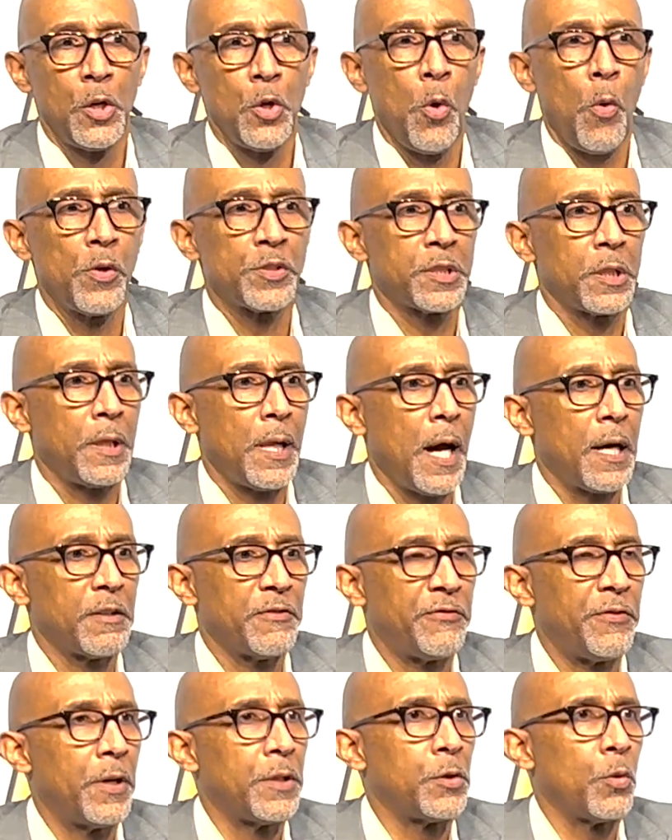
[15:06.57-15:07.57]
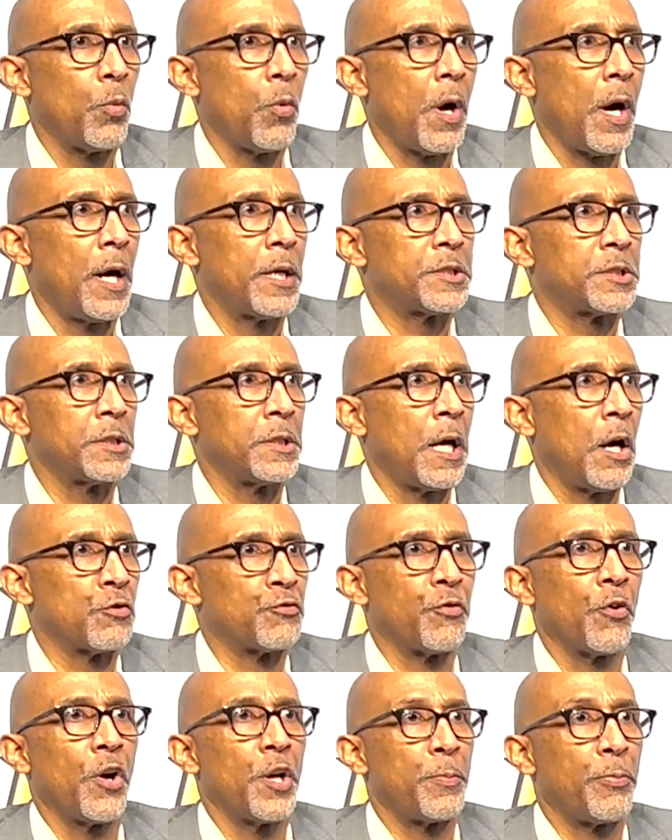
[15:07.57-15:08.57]
You know, it was a lot of fun to watch, and I was
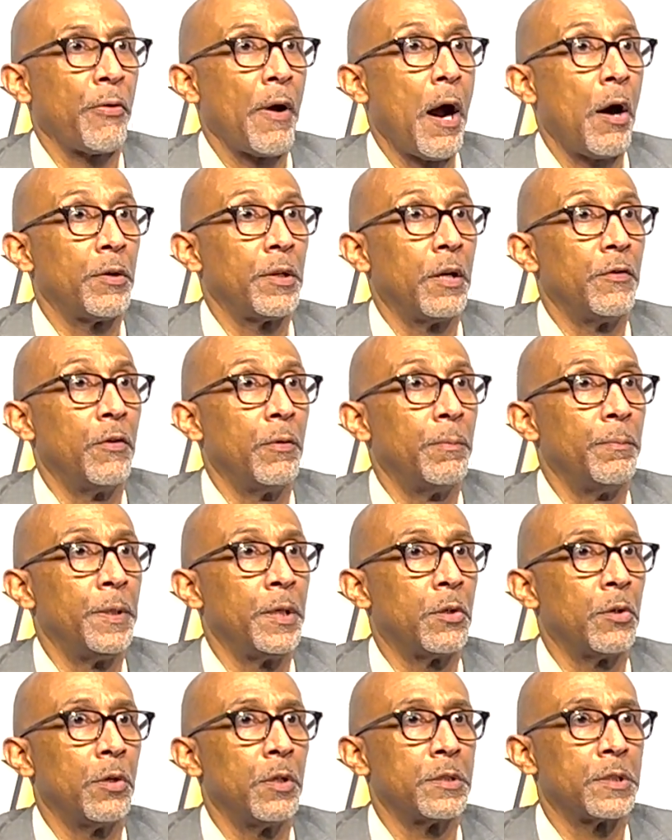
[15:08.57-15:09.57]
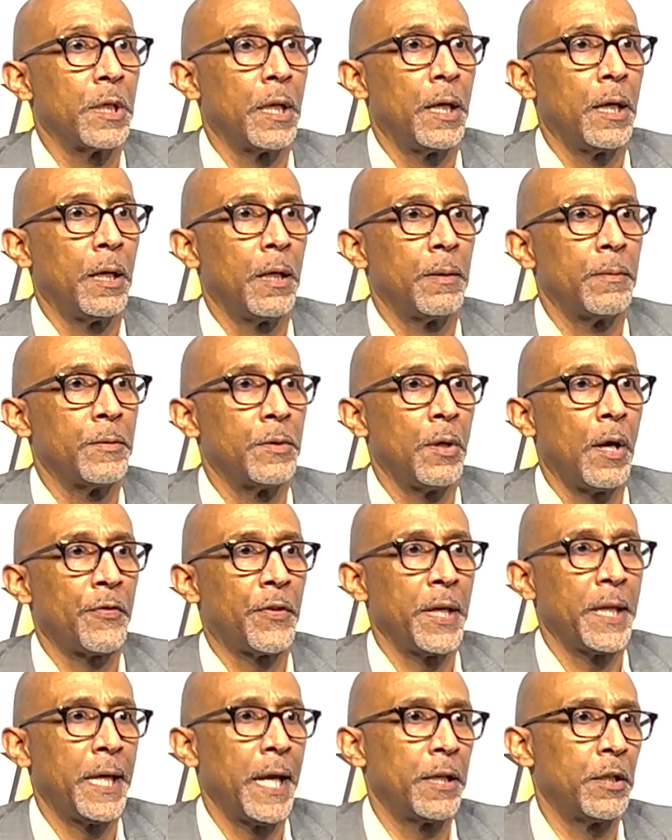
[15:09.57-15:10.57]
very proud of him because, you know, I
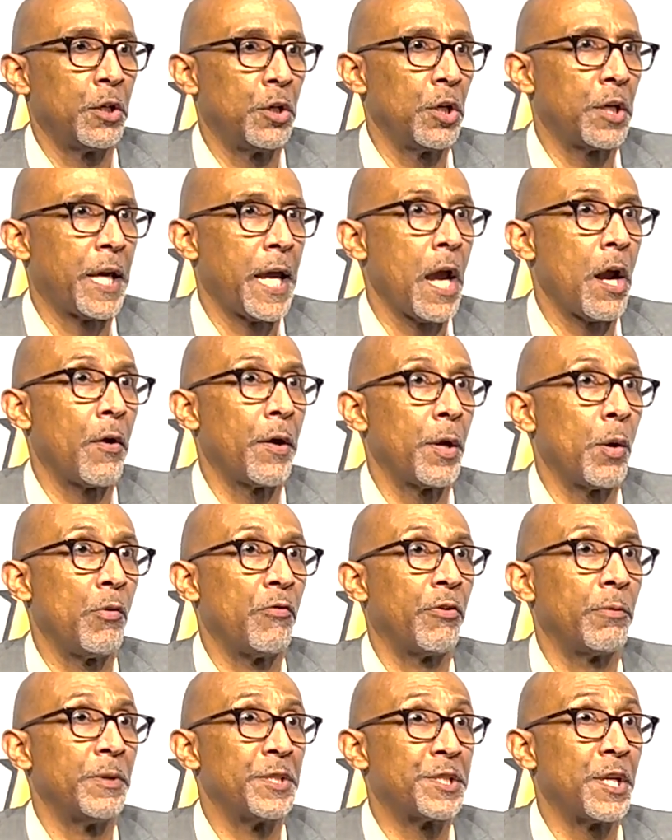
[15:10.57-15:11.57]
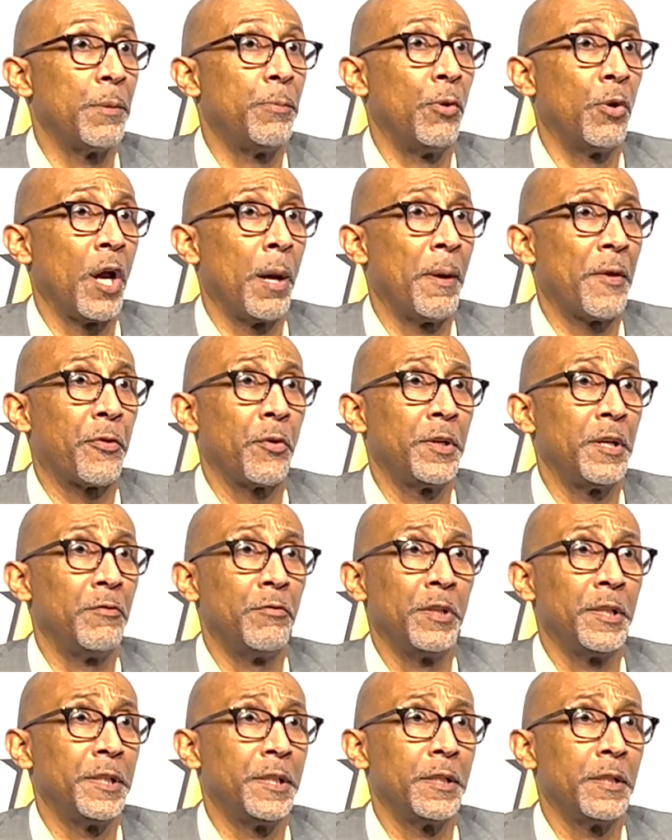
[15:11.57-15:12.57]
think he had a good carryover from the Temple game. I thought he
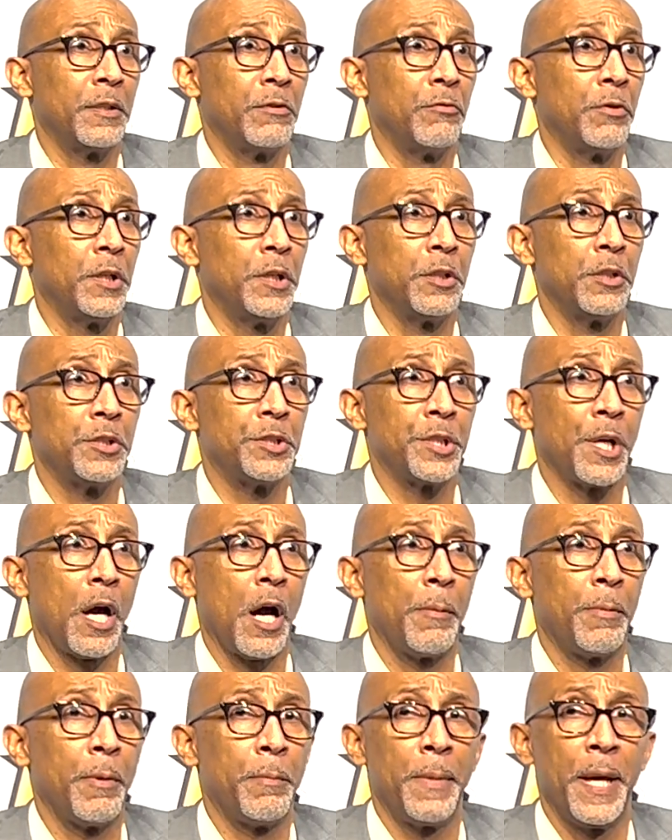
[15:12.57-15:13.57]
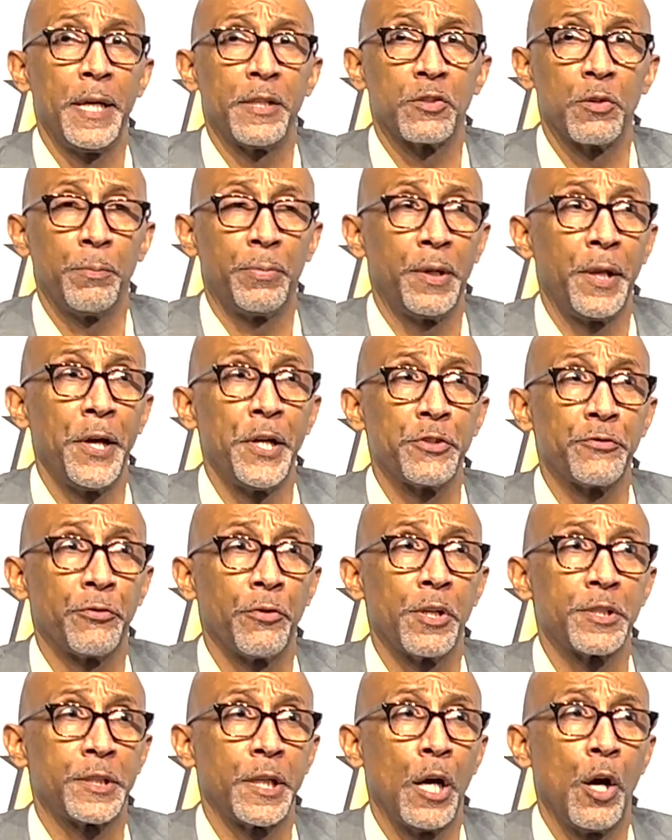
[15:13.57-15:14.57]
really did a really good job and made some plays for
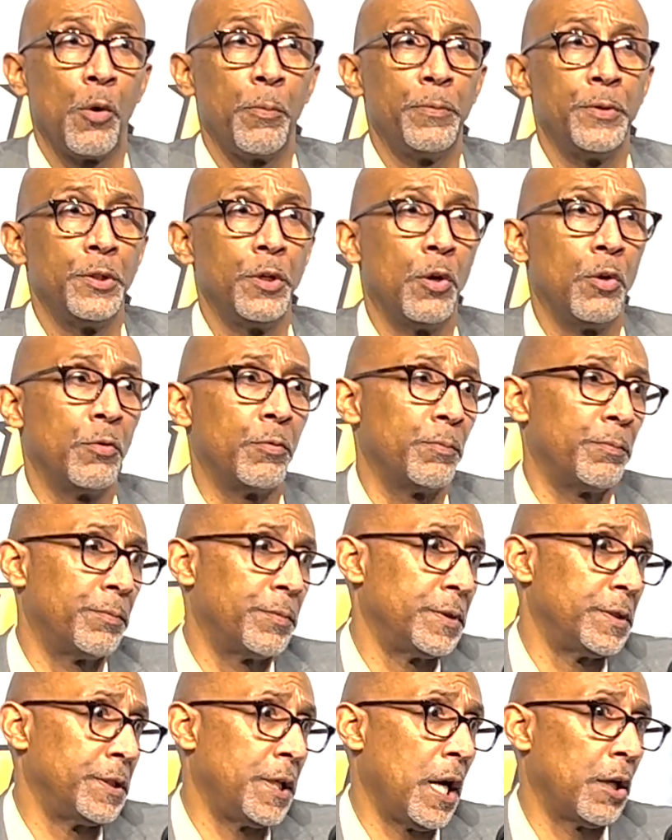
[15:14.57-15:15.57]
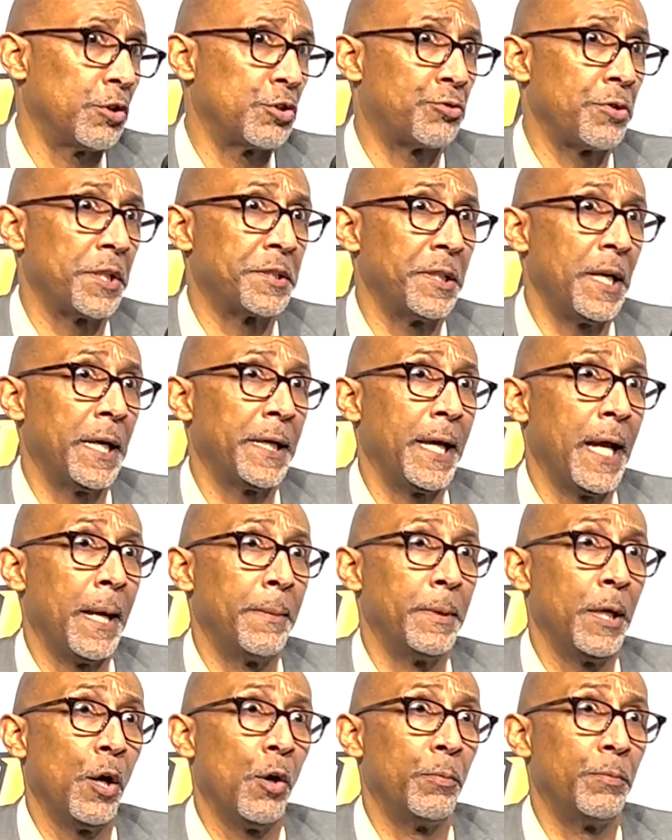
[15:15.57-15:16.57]
us to help, you know, down the stretch of that
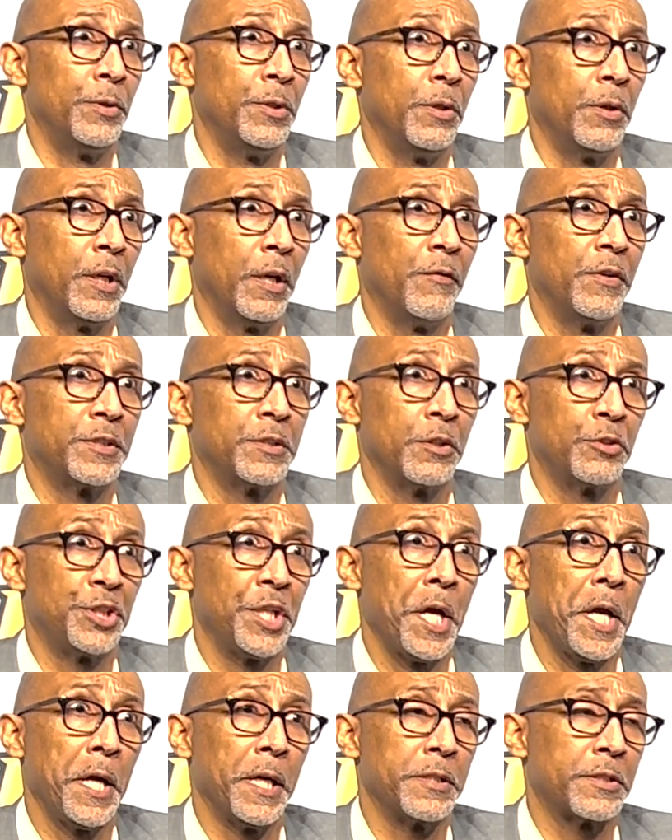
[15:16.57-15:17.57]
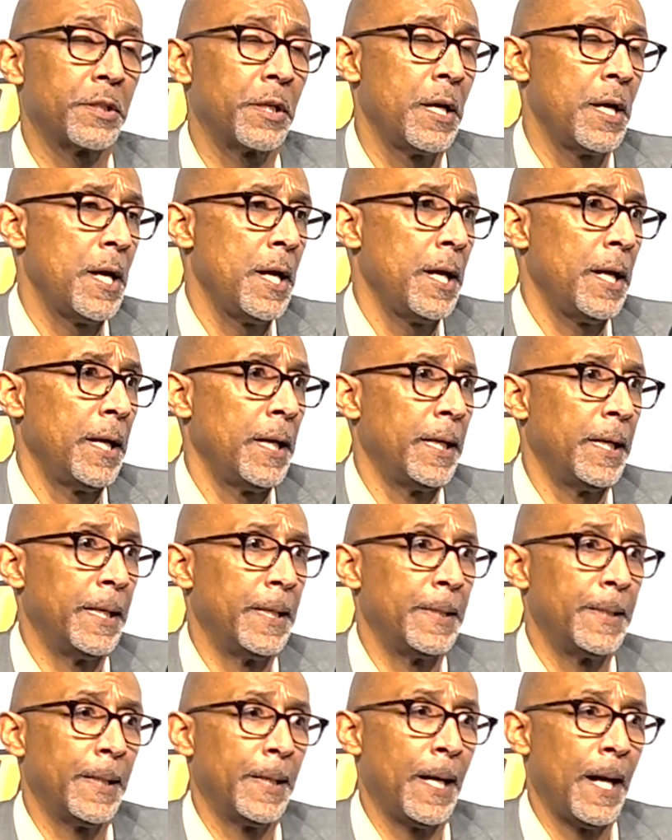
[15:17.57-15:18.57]
game to help, you know, give us a chance.
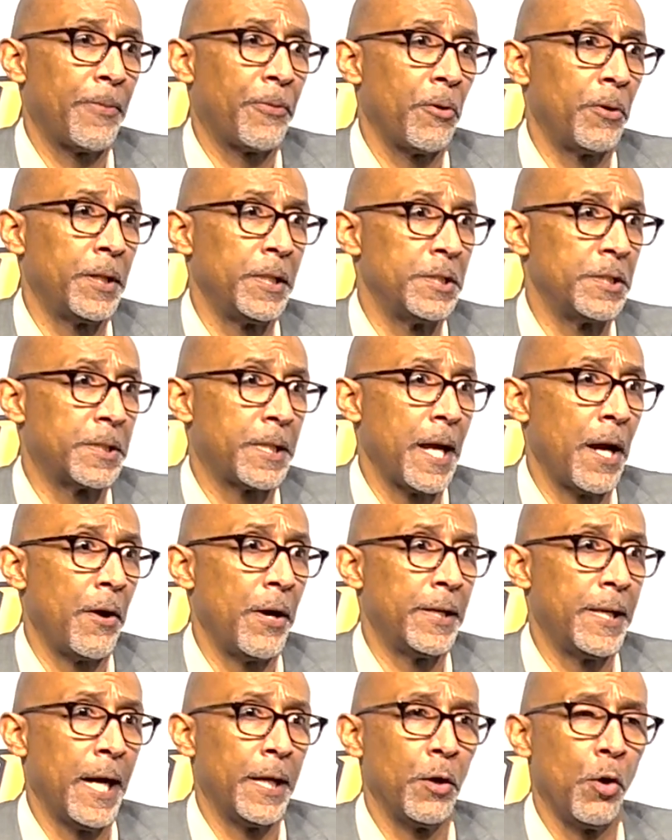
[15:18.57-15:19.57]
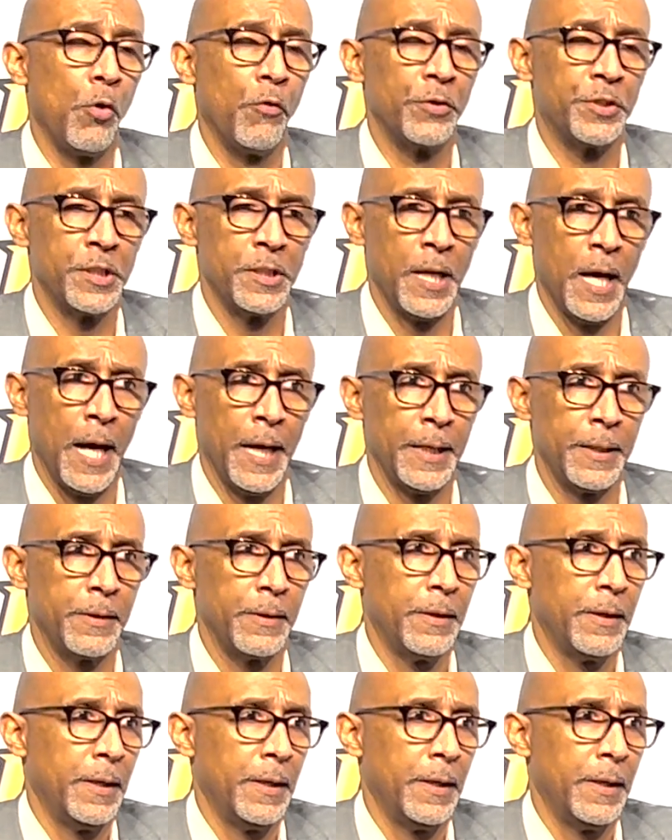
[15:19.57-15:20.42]
And I thought he just carried that over tonight.